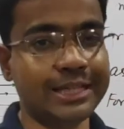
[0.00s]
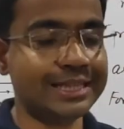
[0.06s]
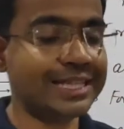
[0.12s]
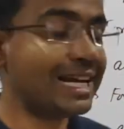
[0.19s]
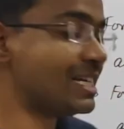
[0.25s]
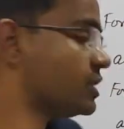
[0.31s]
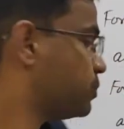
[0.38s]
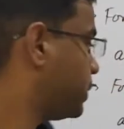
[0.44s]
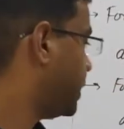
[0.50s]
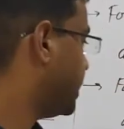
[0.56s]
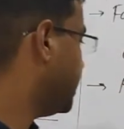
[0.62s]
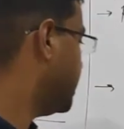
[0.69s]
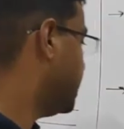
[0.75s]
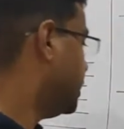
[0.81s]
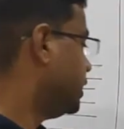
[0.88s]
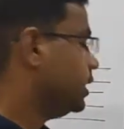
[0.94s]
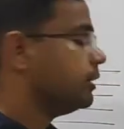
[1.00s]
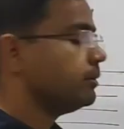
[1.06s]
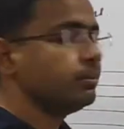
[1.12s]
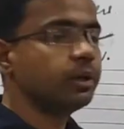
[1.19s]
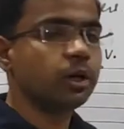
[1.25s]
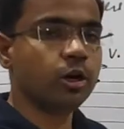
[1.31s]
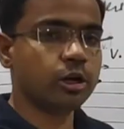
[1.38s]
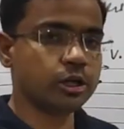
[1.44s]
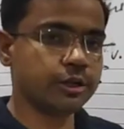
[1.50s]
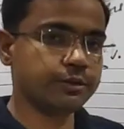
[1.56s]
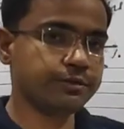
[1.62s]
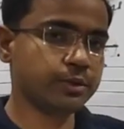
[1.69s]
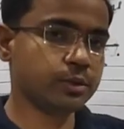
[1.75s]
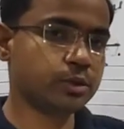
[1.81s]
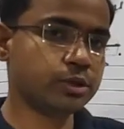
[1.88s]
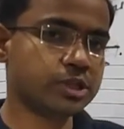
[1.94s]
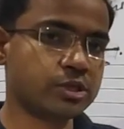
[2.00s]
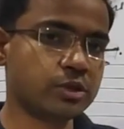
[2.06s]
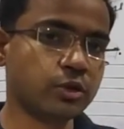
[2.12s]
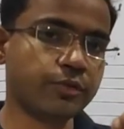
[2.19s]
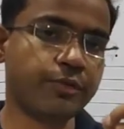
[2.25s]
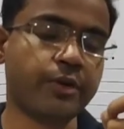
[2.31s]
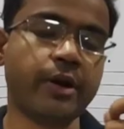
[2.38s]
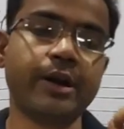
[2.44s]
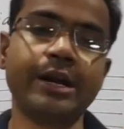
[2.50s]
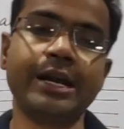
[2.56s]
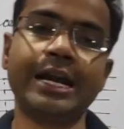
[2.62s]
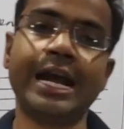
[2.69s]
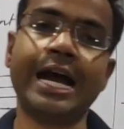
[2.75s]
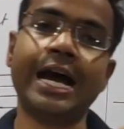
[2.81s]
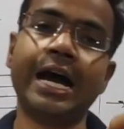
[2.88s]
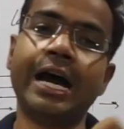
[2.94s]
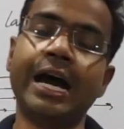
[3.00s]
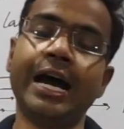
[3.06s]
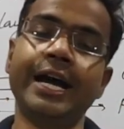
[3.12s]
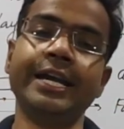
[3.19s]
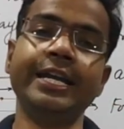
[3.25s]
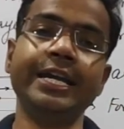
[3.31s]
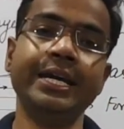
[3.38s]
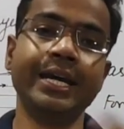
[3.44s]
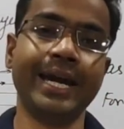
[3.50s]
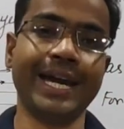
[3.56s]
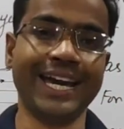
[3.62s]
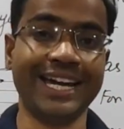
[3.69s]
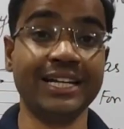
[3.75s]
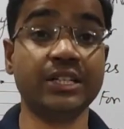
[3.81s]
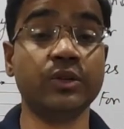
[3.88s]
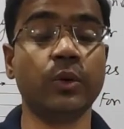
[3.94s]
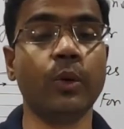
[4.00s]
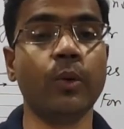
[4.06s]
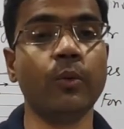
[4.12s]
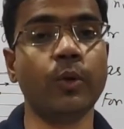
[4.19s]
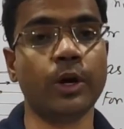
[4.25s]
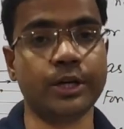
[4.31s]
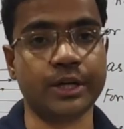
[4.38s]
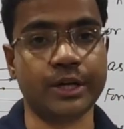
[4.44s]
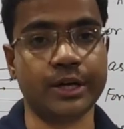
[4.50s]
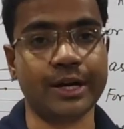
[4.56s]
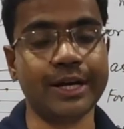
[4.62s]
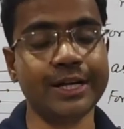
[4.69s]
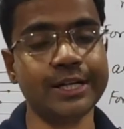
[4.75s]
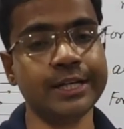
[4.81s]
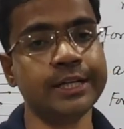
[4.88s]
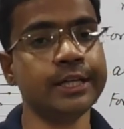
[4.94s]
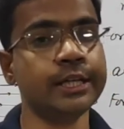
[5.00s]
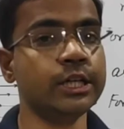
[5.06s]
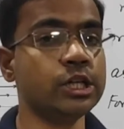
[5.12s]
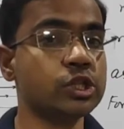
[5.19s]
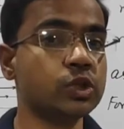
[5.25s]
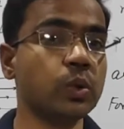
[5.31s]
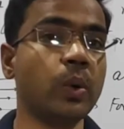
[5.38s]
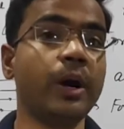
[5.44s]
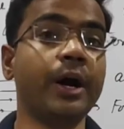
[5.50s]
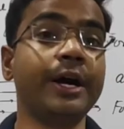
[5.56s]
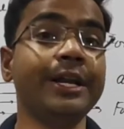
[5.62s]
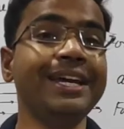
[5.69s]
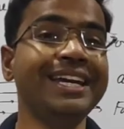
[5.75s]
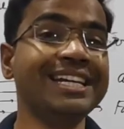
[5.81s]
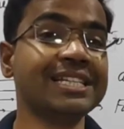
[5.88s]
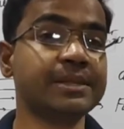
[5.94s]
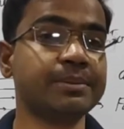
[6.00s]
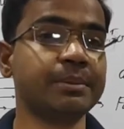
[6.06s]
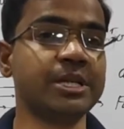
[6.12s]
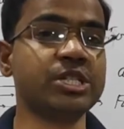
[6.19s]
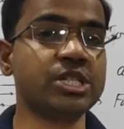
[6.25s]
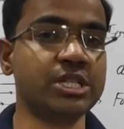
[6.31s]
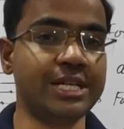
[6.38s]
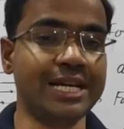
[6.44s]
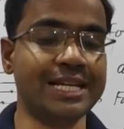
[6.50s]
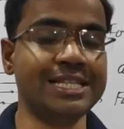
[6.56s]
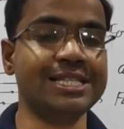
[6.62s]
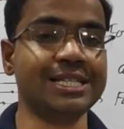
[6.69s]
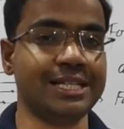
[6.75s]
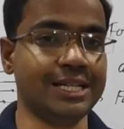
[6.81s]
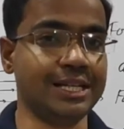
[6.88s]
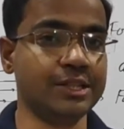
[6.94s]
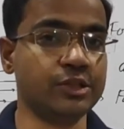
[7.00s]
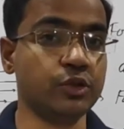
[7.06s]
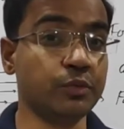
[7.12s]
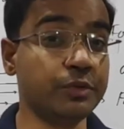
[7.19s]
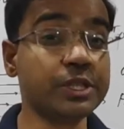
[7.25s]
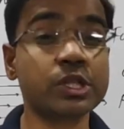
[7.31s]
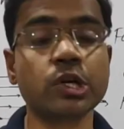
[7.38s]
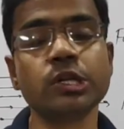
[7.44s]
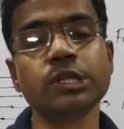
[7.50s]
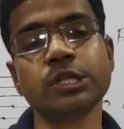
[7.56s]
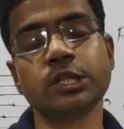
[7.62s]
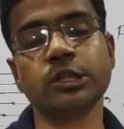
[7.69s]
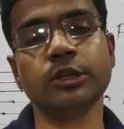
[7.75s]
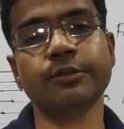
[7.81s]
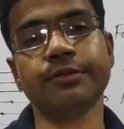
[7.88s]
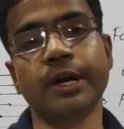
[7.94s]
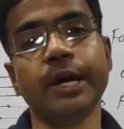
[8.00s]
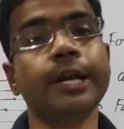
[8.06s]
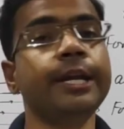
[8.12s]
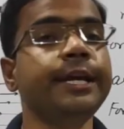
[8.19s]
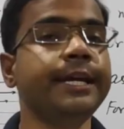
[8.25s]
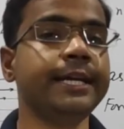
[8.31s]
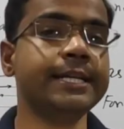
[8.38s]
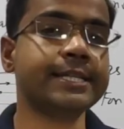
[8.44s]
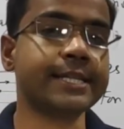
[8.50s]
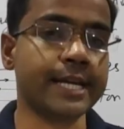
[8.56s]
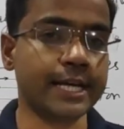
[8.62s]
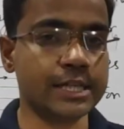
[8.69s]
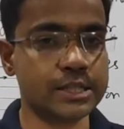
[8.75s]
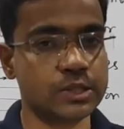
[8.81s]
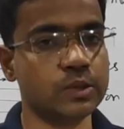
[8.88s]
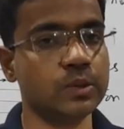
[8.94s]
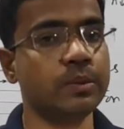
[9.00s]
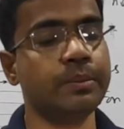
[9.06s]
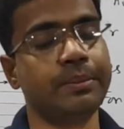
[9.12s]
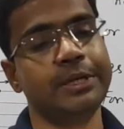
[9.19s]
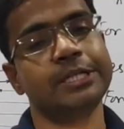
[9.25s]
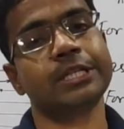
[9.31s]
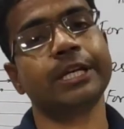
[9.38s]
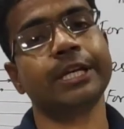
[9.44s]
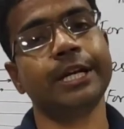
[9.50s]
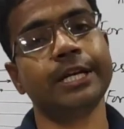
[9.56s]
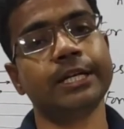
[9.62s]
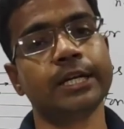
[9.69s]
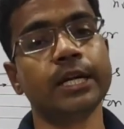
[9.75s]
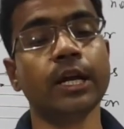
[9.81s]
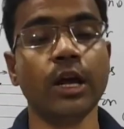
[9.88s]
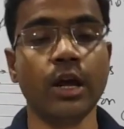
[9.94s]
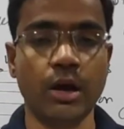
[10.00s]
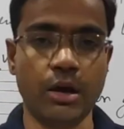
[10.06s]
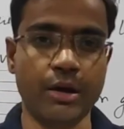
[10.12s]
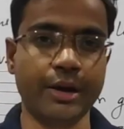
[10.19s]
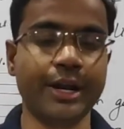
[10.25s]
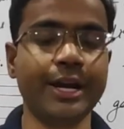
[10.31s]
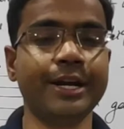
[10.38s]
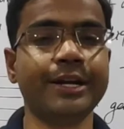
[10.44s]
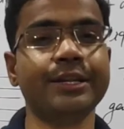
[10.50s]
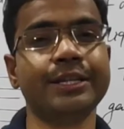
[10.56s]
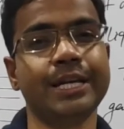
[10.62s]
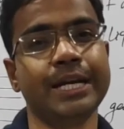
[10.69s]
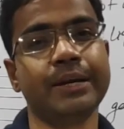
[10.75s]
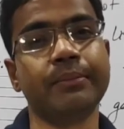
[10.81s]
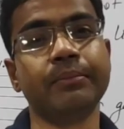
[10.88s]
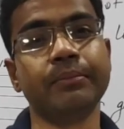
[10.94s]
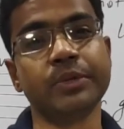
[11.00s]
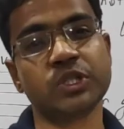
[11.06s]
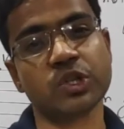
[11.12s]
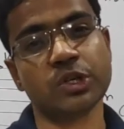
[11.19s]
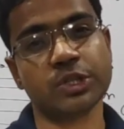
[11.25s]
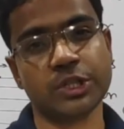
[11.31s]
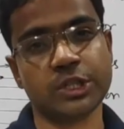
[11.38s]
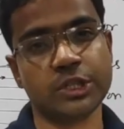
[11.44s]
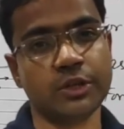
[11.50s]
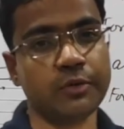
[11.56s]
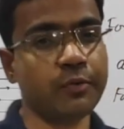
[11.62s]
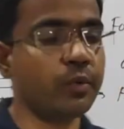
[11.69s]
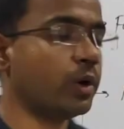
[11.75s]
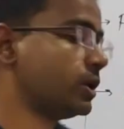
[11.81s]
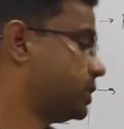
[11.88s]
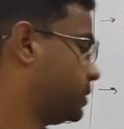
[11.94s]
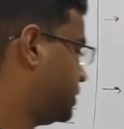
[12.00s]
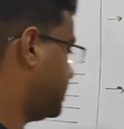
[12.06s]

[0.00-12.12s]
That's why, because if you just look for honey and water, right? So honey is much denser, so viscosity of honey is also much greater, or greater than viscosity of water,